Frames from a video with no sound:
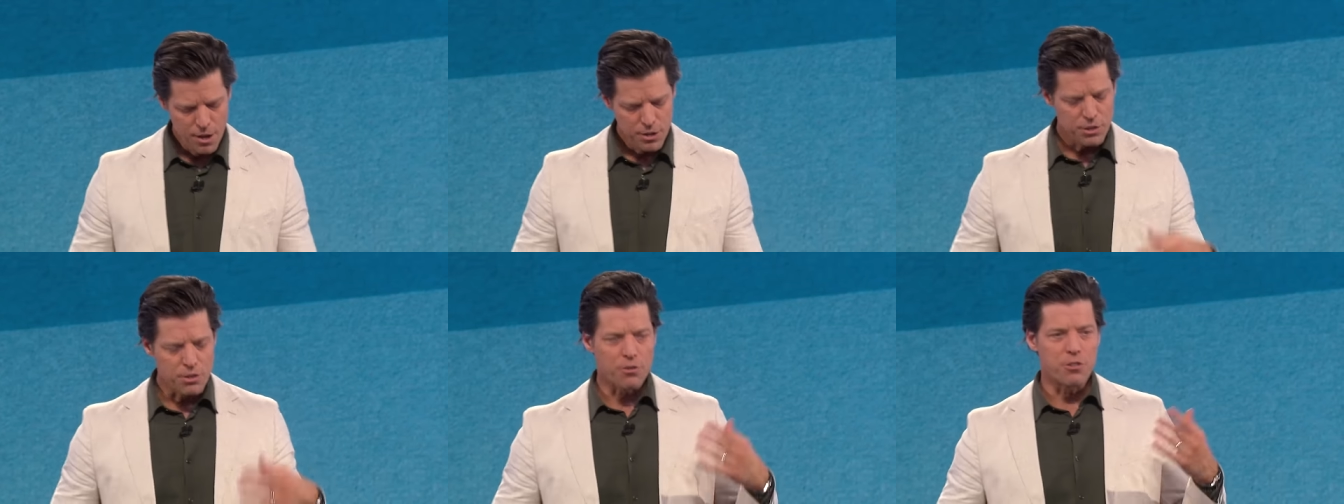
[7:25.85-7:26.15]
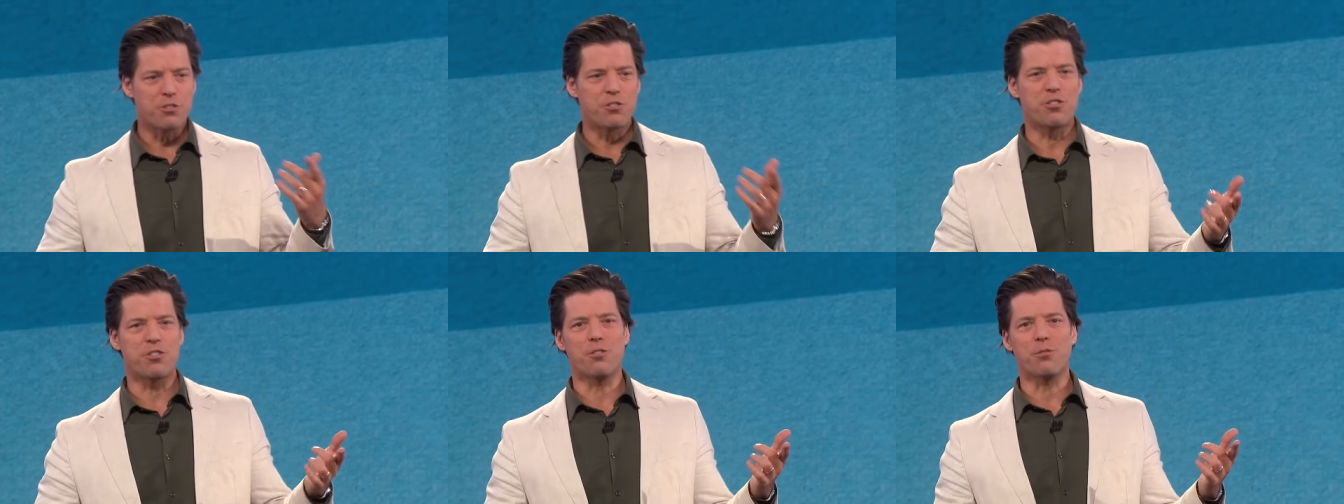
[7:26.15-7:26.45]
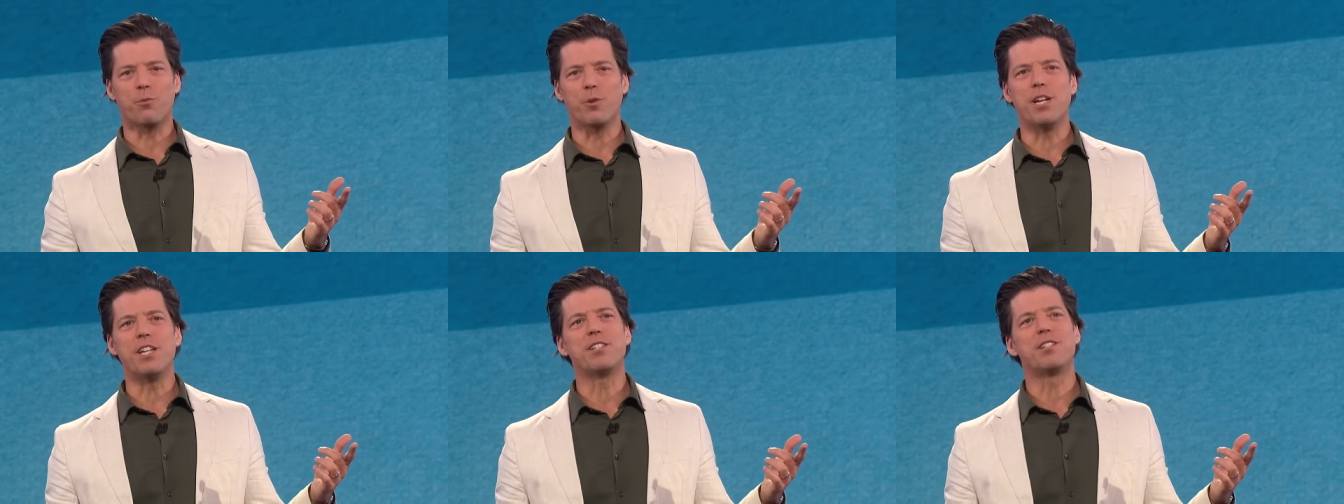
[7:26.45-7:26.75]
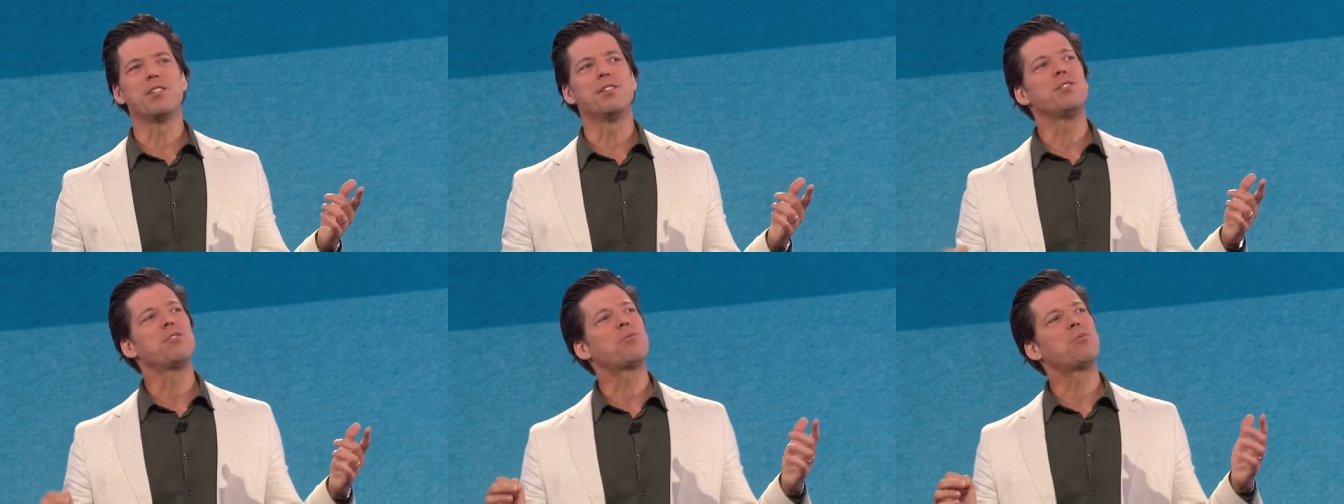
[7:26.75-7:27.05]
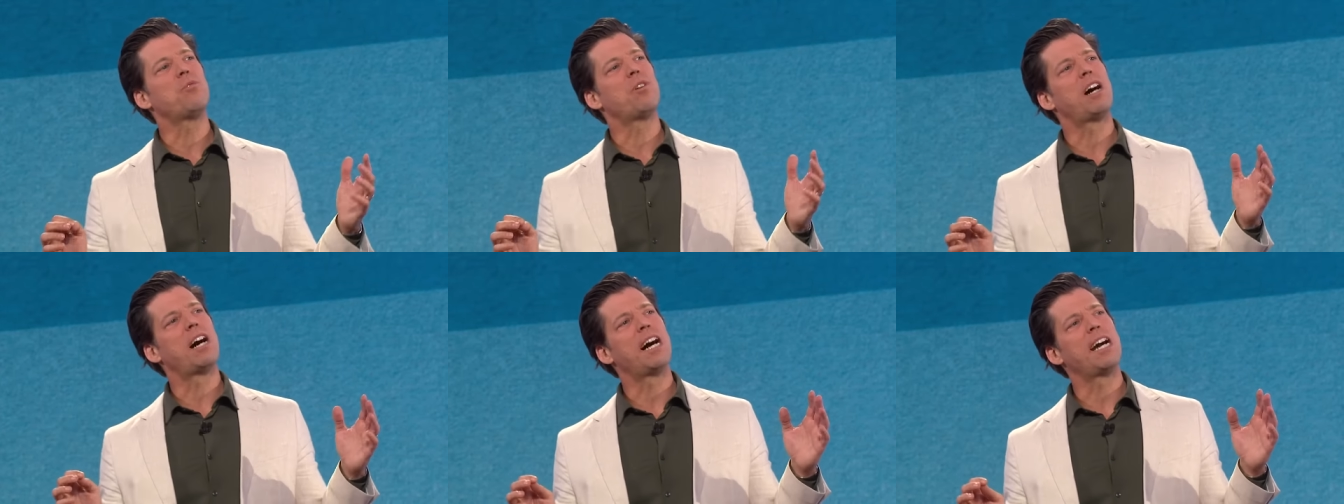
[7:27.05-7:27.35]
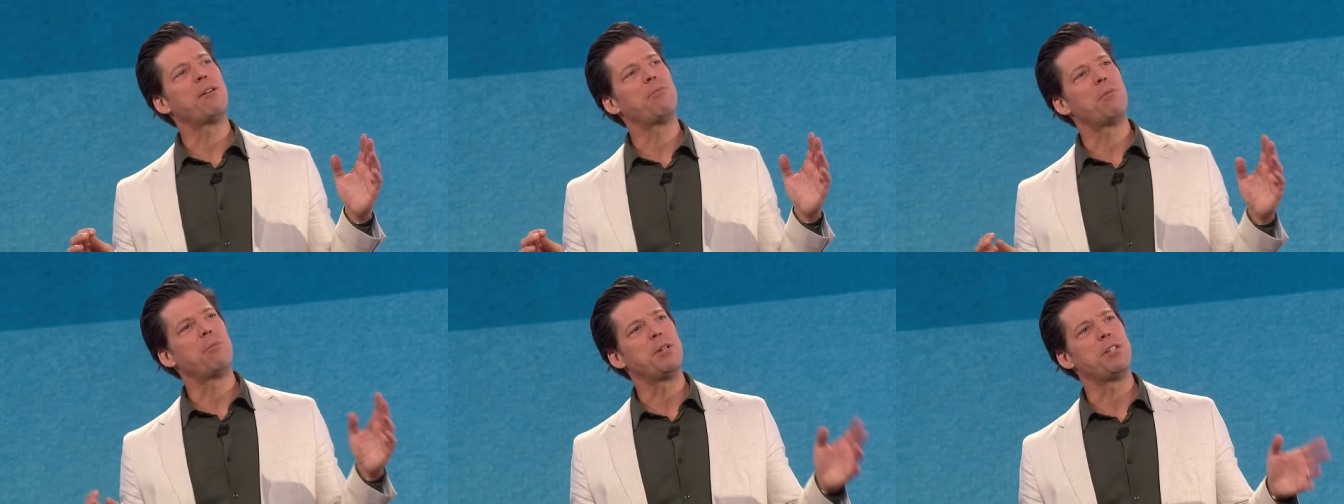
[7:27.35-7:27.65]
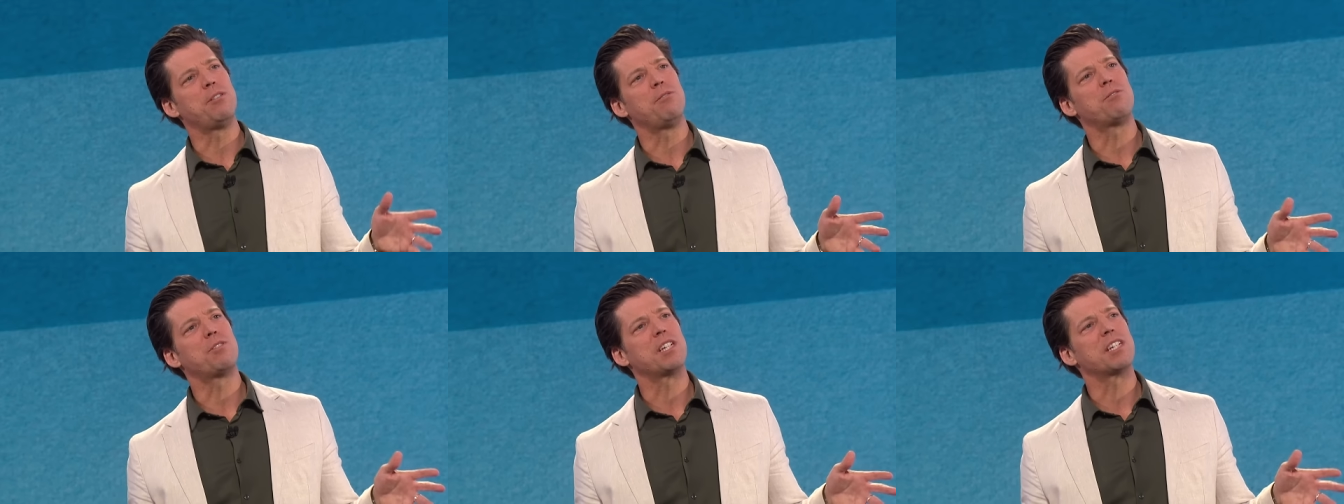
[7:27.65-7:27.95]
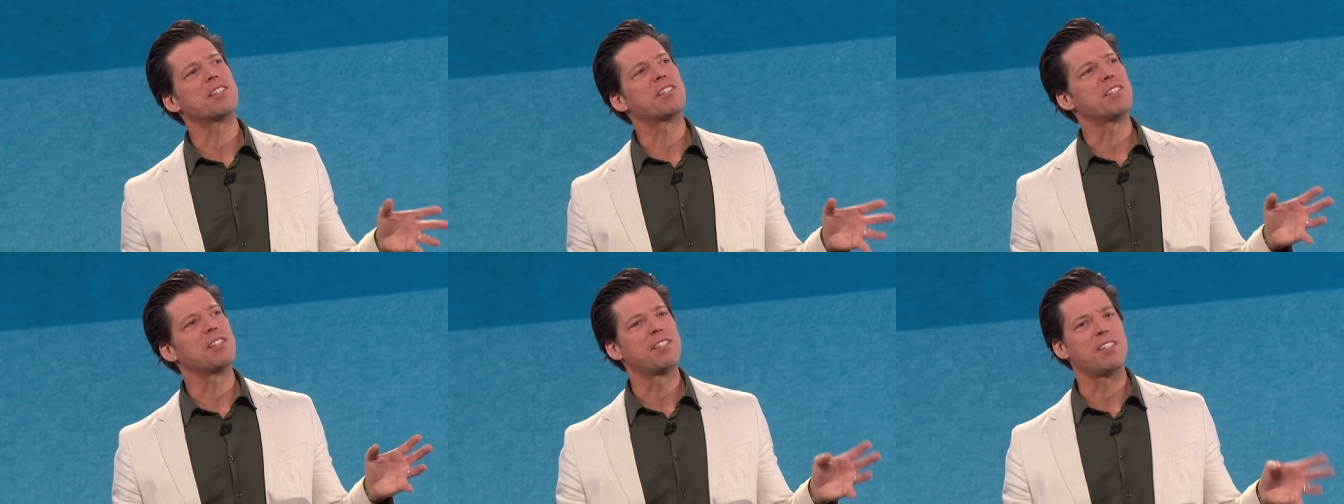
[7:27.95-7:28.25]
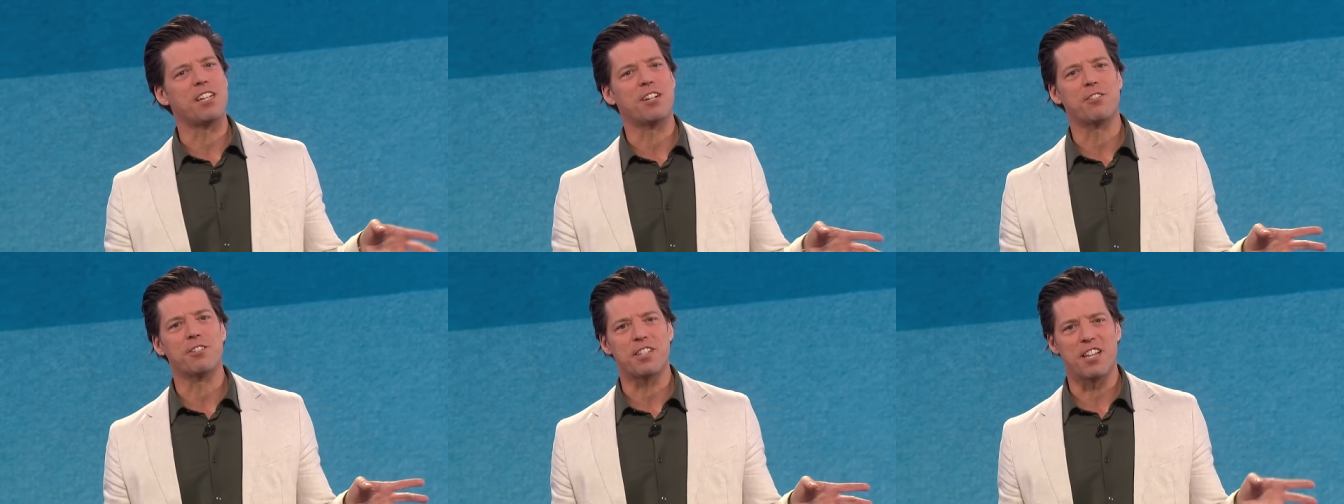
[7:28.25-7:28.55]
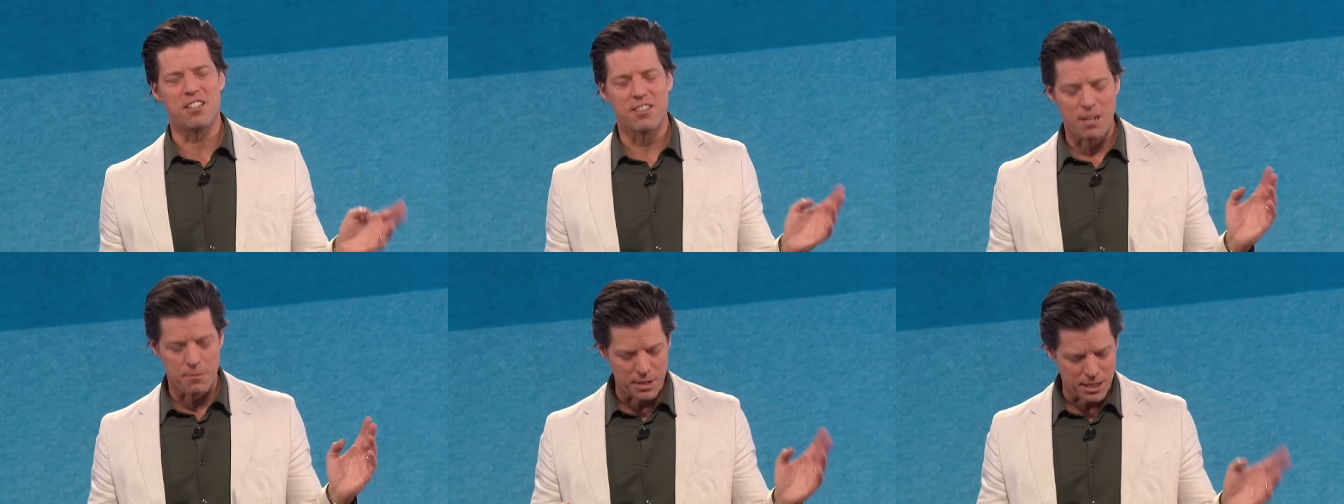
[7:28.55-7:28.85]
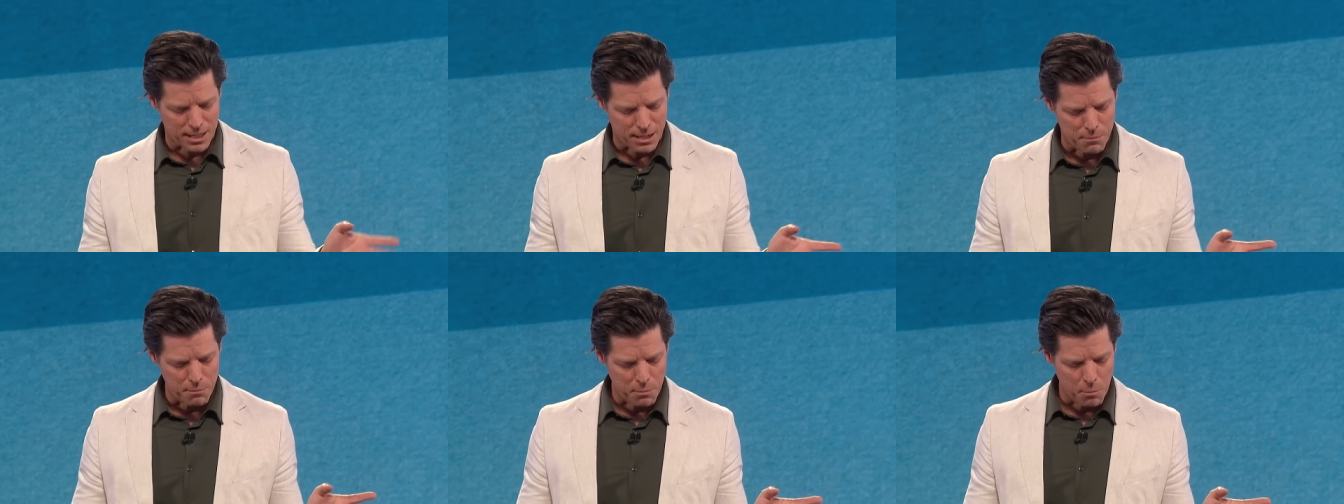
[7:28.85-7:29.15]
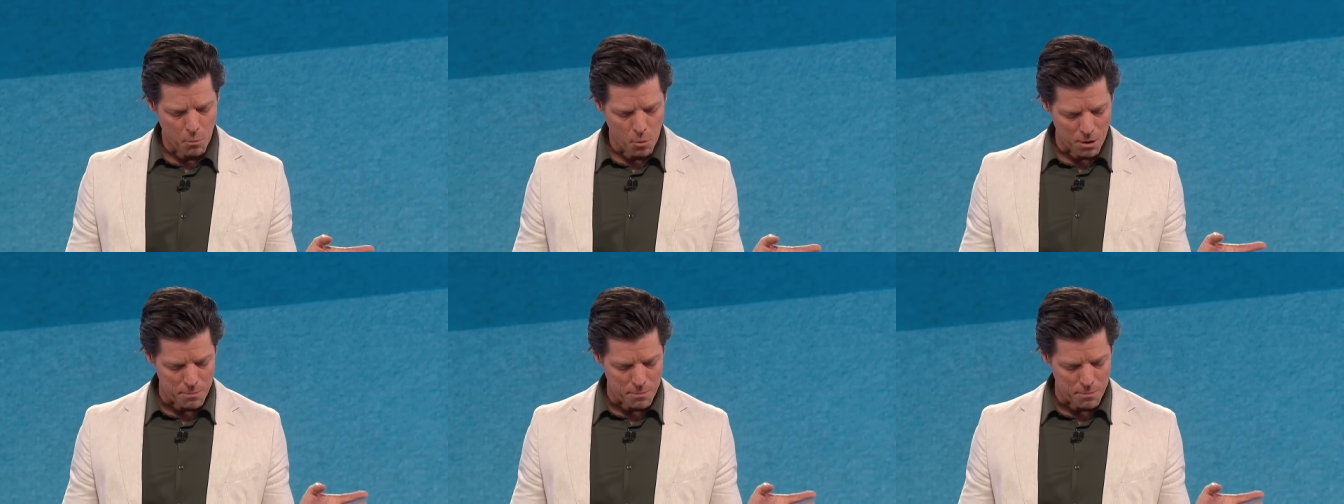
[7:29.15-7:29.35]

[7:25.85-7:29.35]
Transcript: So there's two reasons why when we do things in secret that they become